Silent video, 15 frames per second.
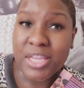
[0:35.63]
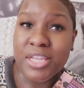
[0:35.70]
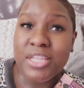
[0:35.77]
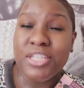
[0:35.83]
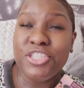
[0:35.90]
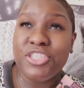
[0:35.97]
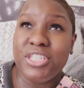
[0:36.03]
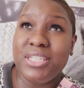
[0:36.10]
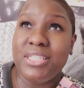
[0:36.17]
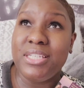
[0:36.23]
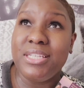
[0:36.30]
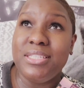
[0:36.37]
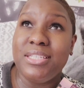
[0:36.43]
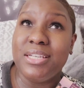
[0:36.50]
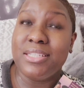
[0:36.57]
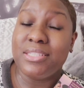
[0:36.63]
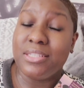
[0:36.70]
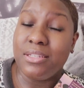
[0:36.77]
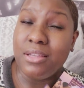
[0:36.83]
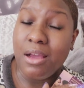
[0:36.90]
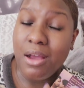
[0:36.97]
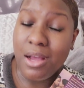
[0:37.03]
She does
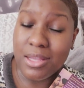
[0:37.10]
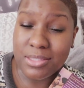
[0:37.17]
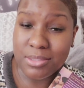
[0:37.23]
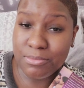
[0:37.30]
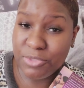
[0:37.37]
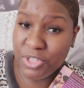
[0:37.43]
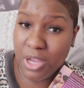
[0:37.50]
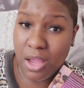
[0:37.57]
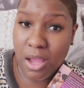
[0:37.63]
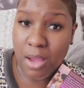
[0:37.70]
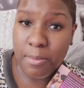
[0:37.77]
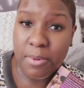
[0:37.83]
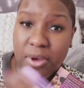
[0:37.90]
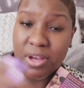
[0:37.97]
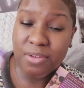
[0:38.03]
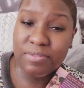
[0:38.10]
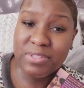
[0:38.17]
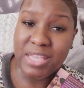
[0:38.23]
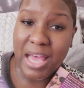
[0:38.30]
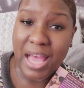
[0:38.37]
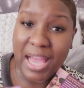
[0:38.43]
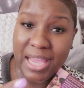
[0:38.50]
an awesome job of
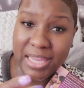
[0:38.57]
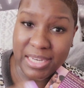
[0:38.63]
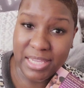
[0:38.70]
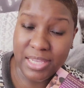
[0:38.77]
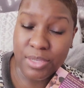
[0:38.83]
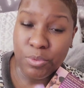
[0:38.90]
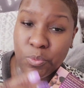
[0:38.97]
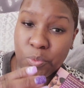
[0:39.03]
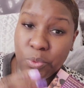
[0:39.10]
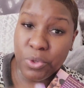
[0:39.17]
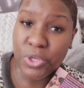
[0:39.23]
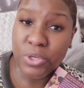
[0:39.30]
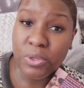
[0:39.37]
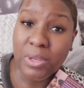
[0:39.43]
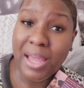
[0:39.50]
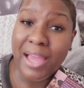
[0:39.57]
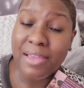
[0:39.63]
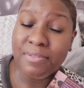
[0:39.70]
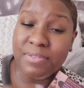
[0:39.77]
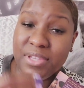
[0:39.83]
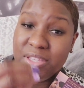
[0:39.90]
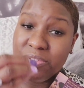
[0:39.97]
tying in real
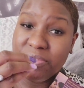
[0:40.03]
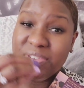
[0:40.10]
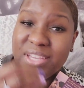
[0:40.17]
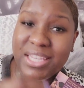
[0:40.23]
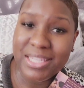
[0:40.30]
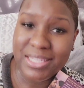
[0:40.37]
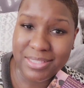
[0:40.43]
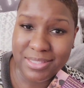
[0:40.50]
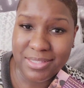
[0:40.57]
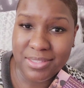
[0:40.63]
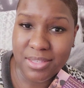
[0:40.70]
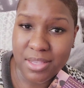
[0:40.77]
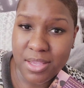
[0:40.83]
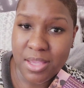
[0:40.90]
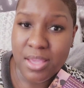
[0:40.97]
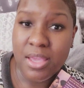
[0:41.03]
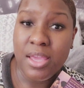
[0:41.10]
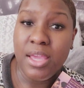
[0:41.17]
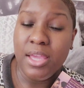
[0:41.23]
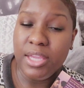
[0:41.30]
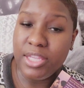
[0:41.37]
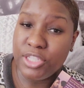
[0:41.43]
life events
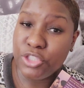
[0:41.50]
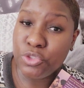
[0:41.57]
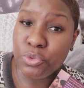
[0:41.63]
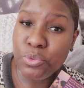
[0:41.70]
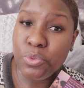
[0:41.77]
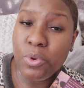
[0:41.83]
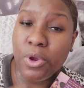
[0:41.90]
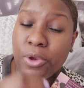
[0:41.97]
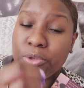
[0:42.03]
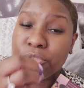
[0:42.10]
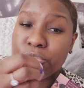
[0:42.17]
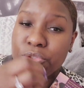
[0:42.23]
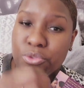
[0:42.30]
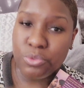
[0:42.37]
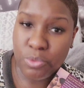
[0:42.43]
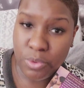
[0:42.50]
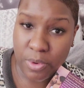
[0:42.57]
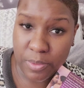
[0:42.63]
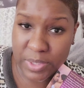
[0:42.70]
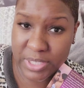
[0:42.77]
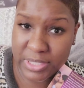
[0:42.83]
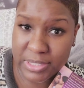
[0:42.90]
into her
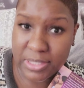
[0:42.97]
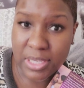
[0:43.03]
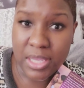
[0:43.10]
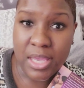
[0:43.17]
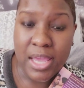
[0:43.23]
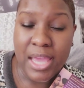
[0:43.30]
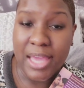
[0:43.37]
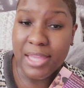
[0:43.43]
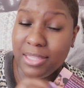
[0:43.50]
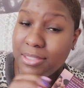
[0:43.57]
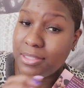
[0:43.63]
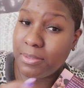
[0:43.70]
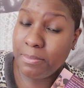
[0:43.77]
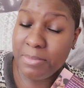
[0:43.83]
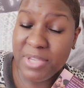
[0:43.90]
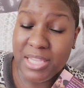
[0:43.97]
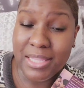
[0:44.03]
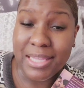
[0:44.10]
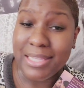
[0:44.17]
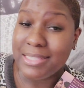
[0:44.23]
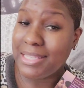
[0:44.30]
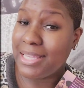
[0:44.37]
stories. And to me,
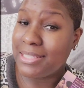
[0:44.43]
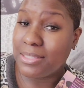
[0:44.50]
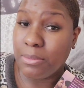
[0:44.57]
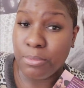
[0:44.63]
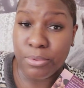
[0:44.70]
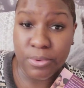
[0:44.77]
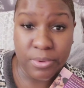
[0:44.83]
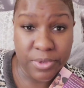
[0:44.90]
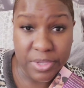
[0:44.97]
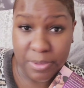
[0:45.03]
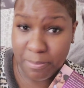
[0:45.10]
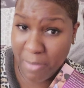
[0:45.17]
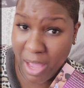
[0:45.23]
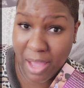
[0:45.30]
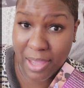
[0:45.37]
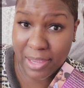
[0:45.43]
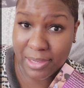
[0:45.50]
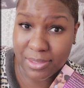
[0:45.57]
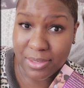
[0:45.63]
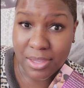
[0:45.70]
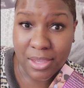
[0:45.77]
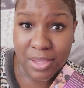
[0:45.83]
that takes a brilliant mind.
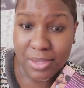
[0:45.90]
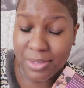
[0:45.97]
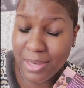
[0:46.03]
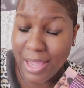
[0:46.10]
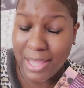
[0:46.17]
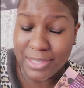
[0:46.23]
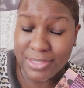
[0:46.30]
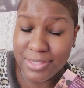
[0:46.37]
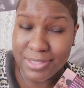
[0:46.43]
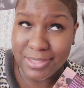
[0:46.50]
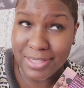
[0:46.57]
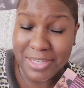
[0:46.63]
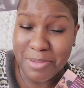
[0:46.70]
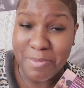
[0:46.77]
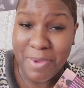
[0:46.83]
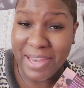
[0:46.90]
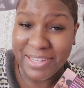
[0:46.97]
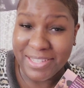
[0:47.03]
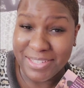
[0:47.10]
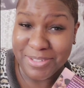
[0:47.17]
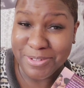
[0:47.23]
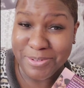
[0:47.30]
Not just anybody
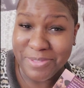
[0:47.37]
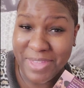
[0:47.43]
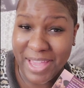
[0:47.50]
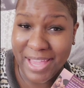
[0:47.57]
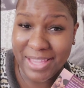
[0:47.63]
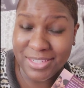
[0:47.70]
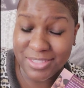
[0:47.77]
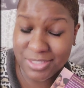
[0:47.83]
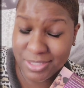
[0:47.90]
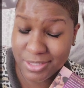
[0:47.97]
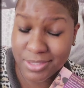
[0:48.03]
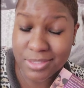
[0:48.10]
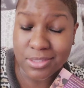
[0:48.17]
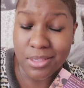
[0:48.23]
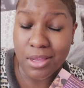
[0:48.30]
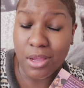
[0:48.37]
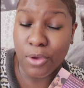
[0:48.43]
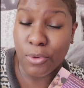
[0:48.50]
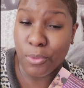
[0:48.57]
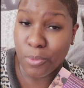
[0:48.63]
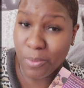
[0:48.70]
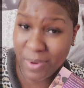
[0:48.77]
can do that. She's
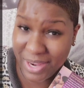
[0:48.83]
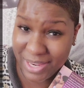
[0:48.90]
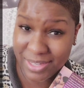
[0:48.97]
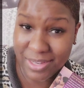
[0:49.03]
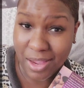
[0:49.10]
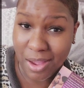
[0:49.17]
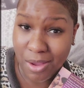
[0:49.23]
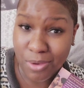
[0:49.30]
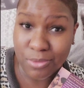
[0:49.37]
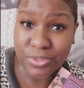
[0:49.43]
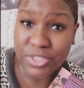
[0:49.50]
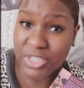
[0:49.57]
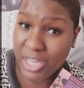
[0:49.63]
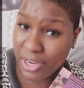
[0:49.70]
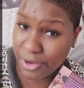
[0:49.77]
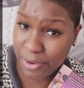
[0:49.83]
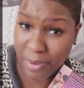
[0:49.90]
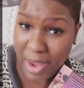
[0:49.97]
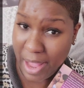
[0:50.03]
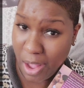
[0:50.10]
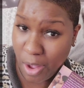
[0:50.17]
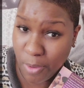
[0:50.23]
great, y'all. Check her
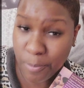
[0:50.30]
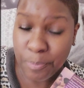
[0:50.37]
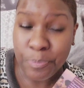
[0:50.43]
out.